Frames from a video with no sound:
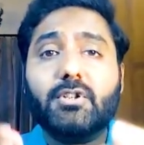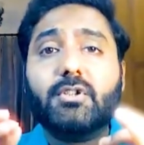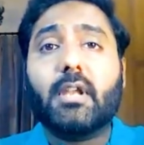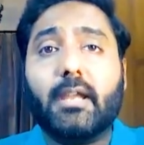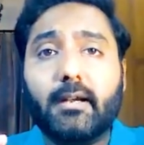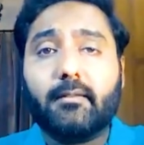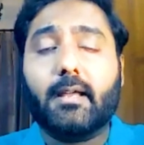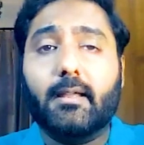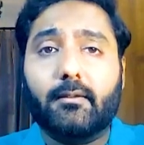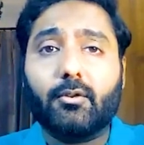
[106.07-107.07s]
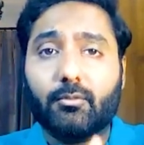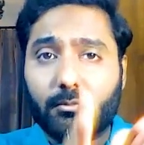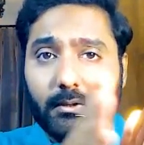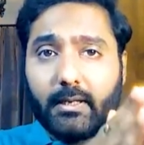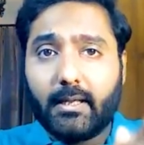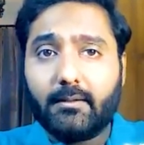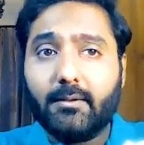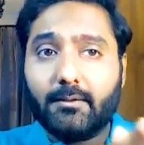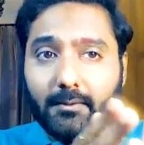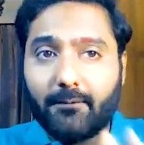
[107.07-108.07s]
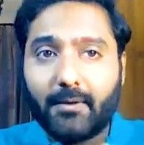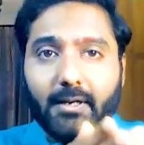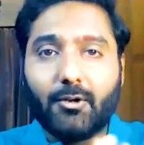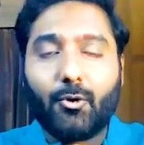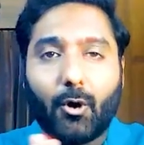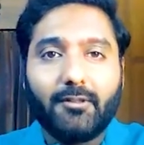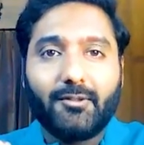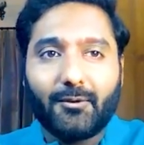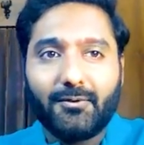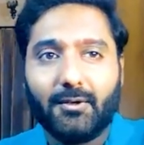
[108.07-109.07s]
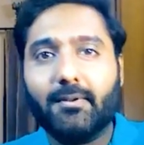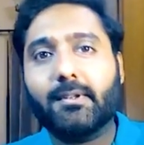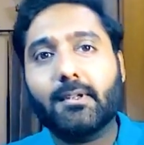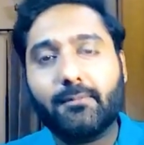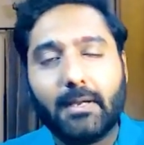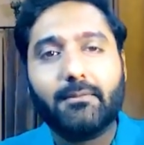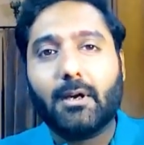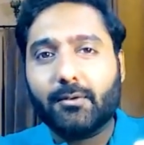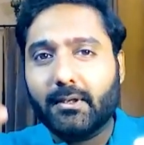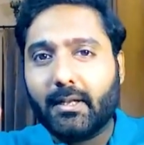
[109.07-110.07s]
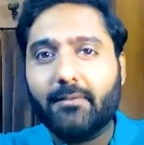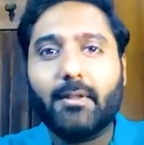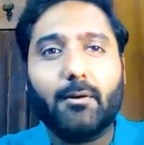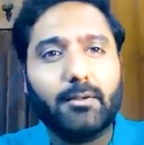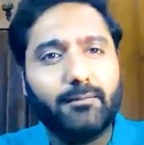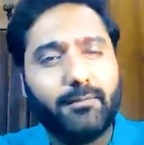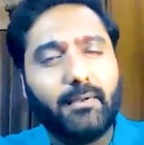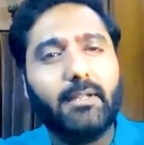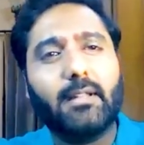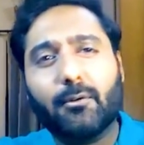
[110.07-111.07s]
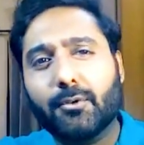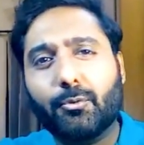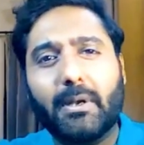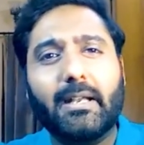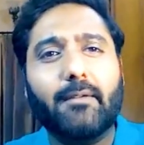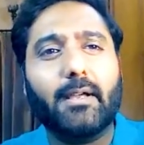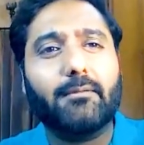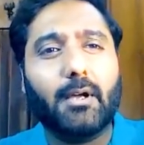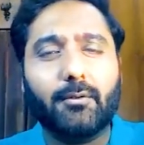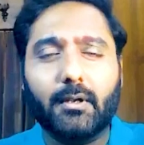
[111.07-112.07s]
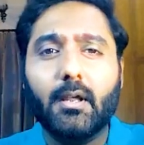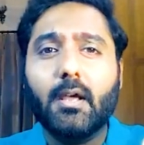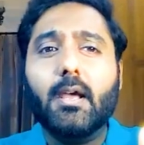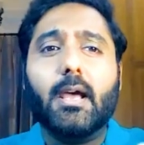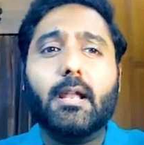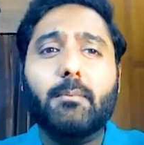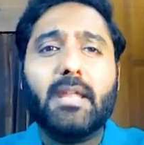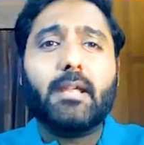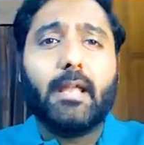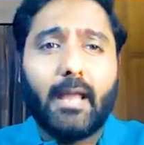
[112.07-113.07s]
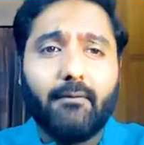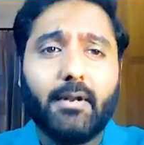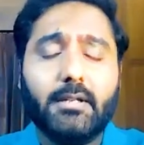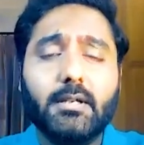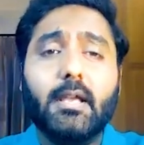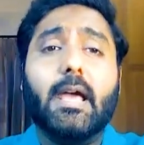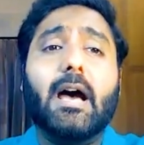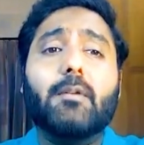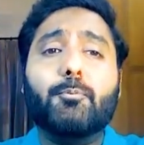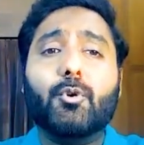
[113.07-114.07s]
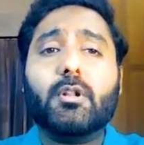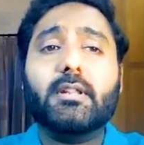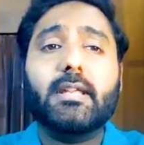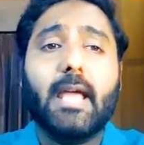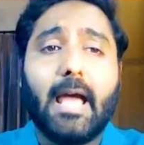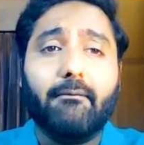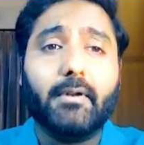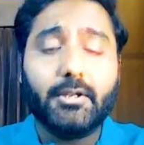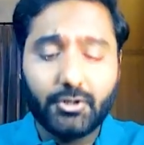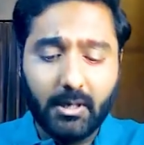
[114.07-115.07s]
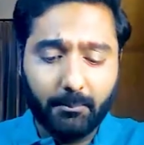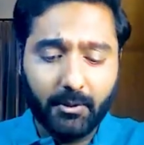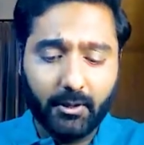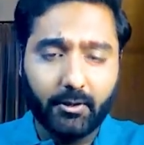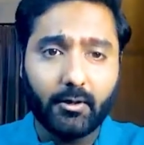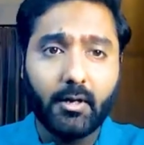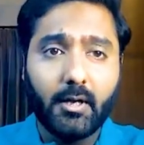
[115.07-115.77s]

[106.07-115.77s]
ticket size. So take the different costs of services, 5,000, 10,000, 15,000, 25,000, and make an average and put the average number here.